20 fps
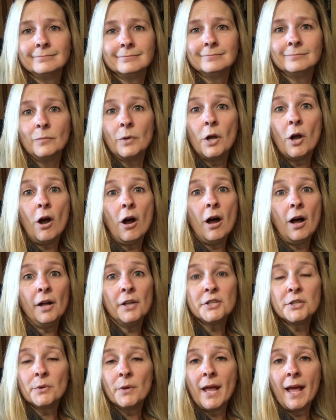We
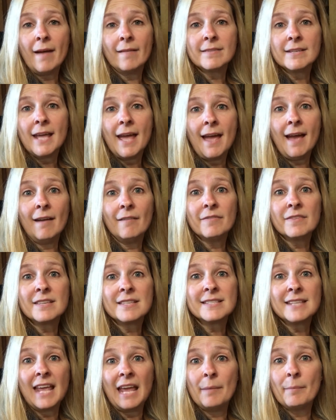all don't have to have the
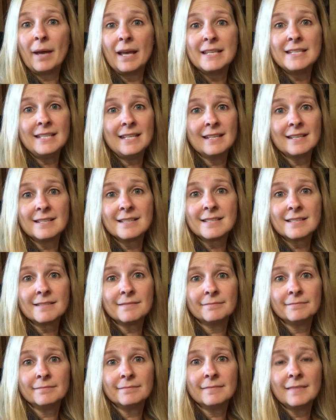same ideas,
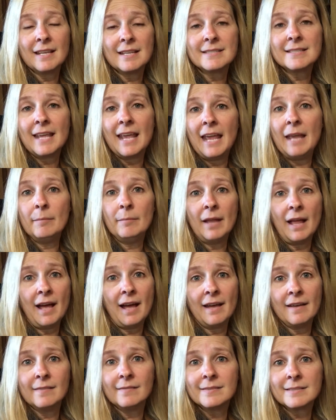the same
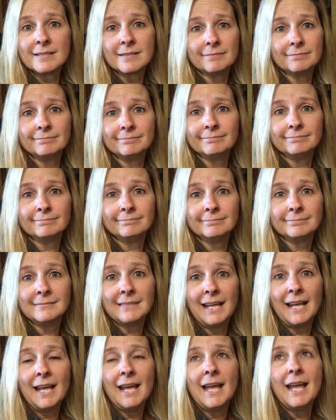lives.
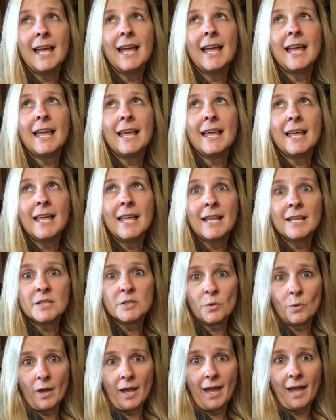
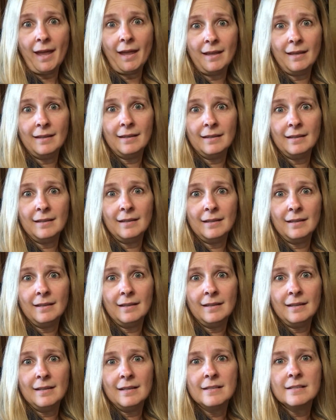It's okay.
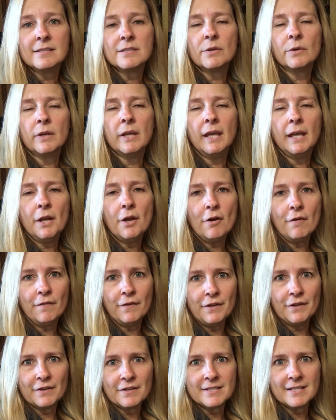So get
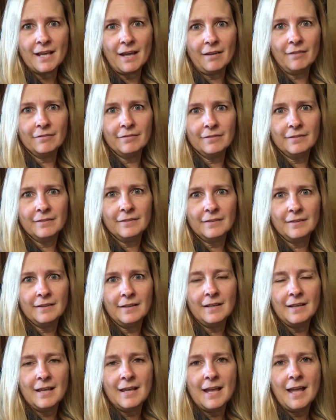over yourself
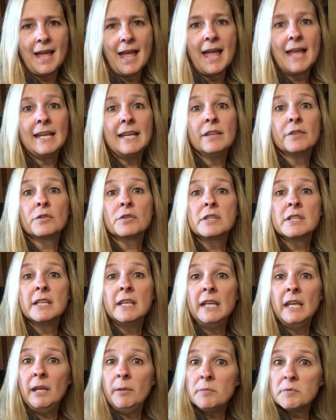and either
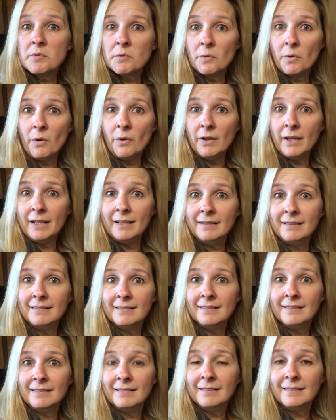keep scrolling
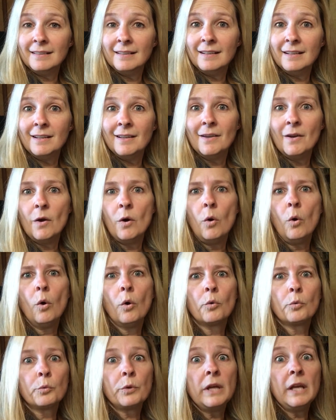
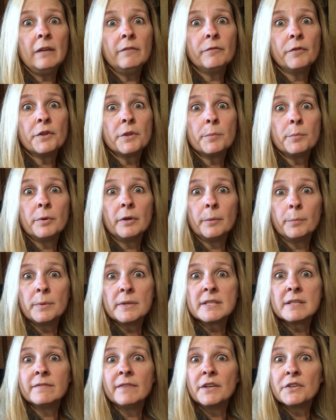or read for the
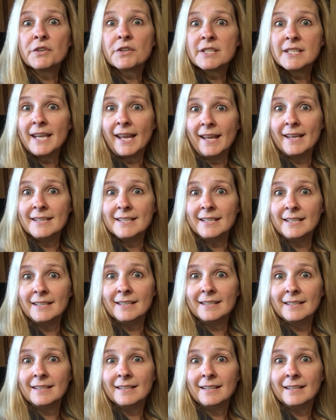purpose of understanding